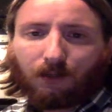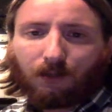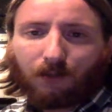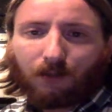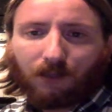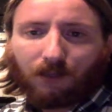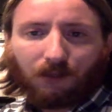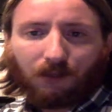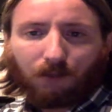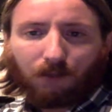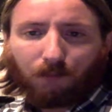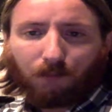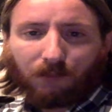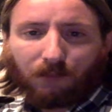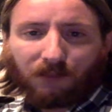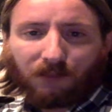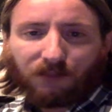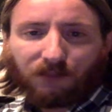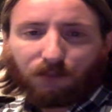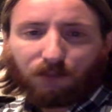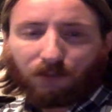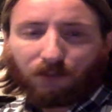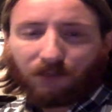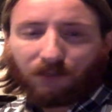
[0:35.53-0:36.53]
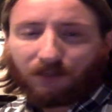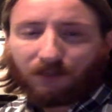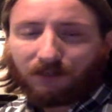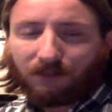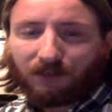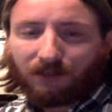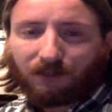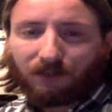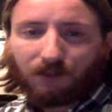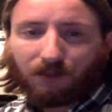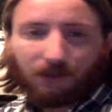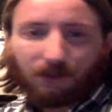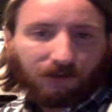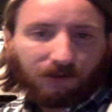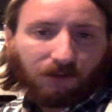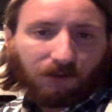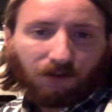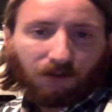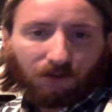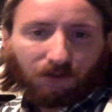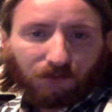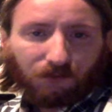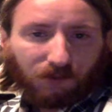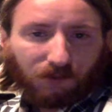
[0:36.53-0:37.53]
hymn that's played as a
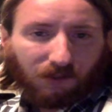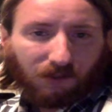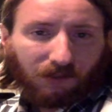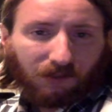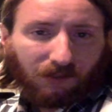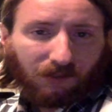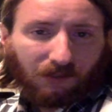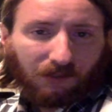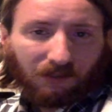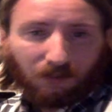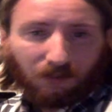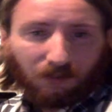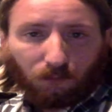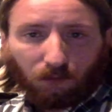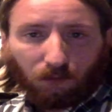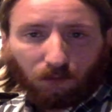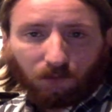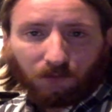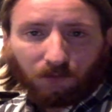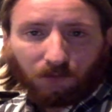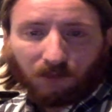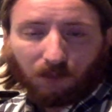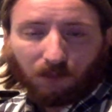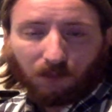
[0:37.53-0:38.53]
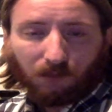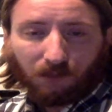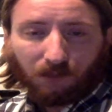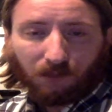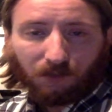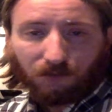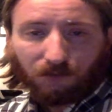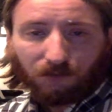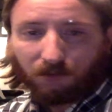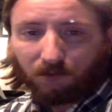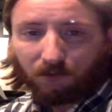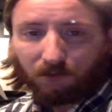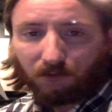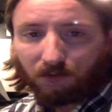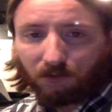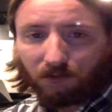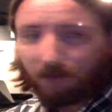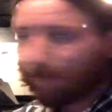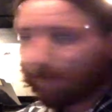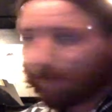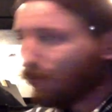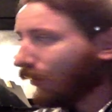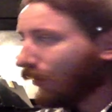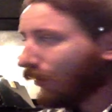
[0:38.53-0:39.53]
doxology in a number of denominations.
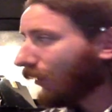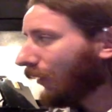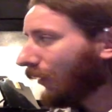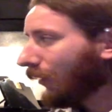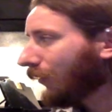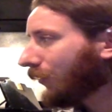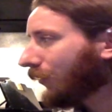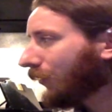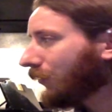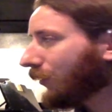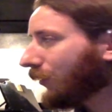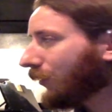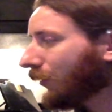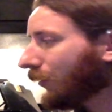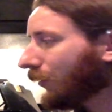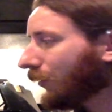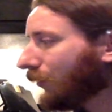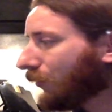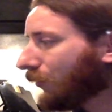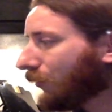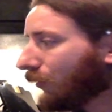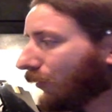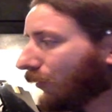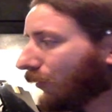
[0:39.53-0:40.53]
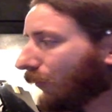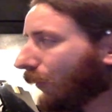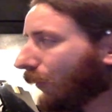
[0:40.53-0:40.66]
This is